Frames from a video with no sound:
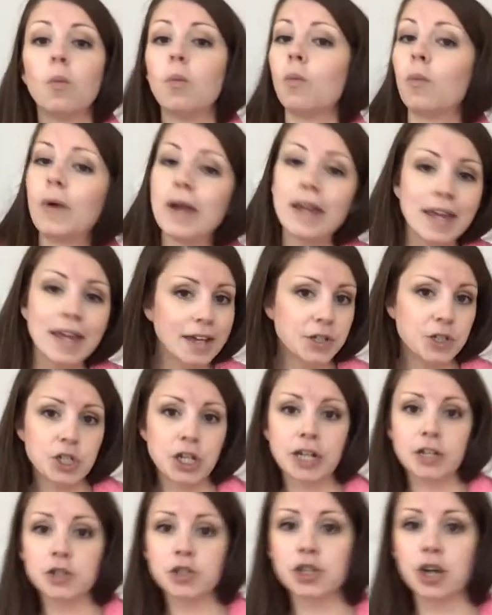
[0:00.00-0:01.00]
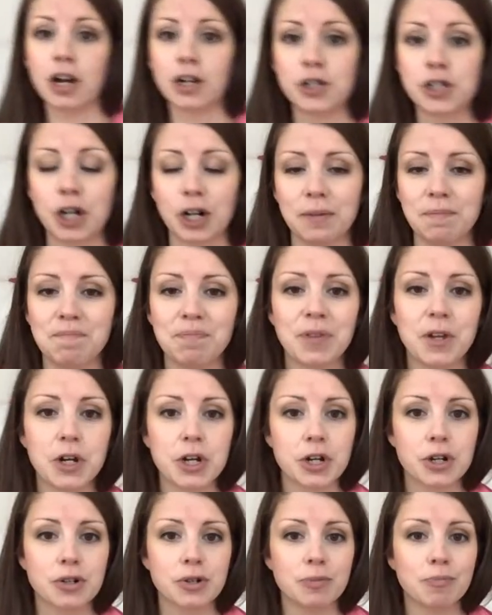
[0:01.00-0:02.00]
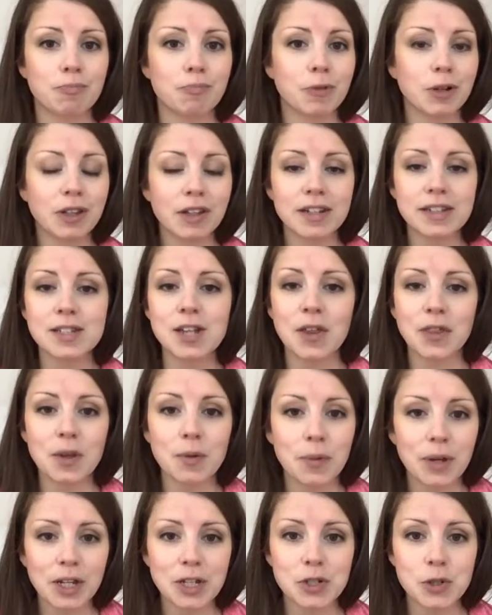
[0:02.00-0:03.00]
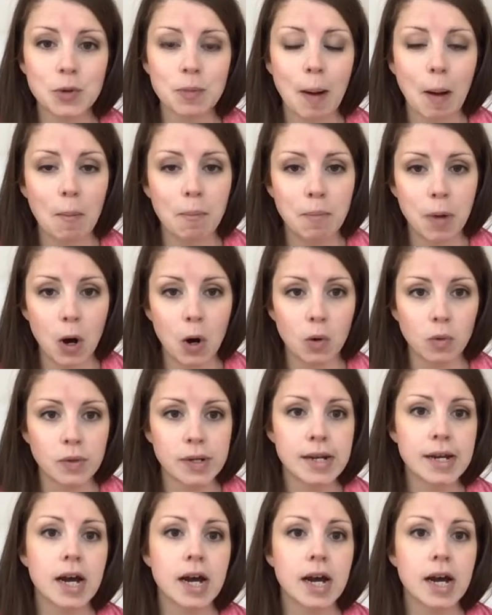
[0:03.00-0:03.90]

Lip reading: We can't change structure. There really is nothing we can do about bone.